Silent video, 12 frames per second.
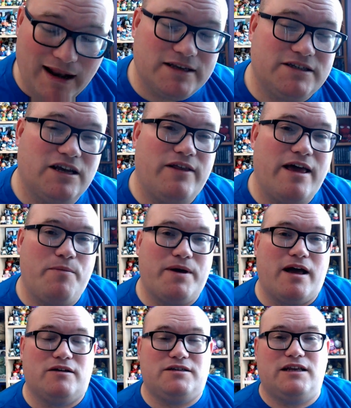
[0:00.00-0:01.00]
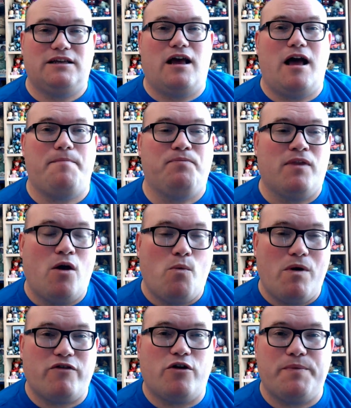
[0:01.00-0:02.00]
So there we go. So that's,
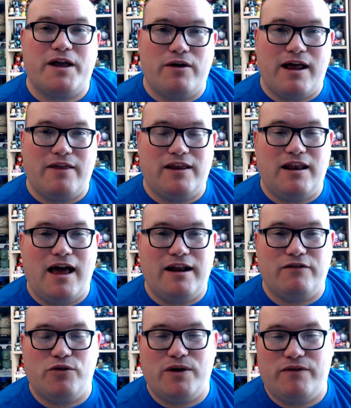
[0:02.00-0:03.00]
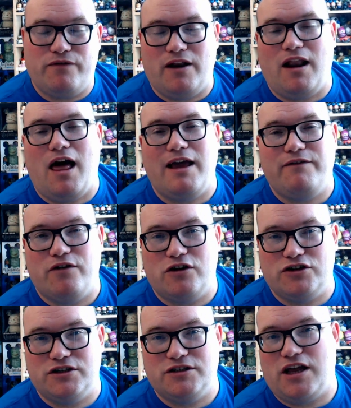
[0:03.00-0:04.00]
whether or not we go down the line of doing live
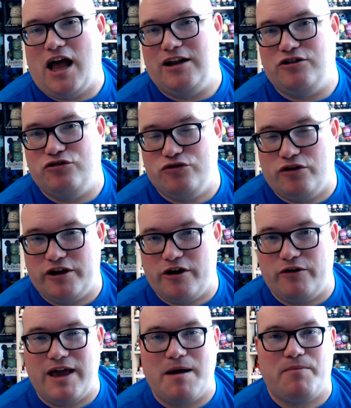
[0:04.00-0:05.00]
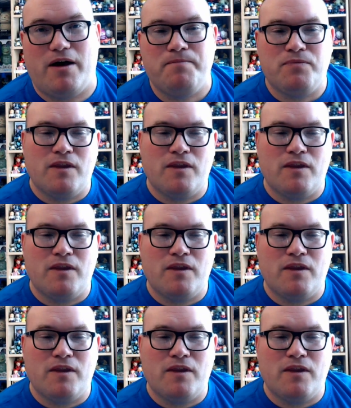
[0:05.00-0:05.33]
versions, I do not know yet, but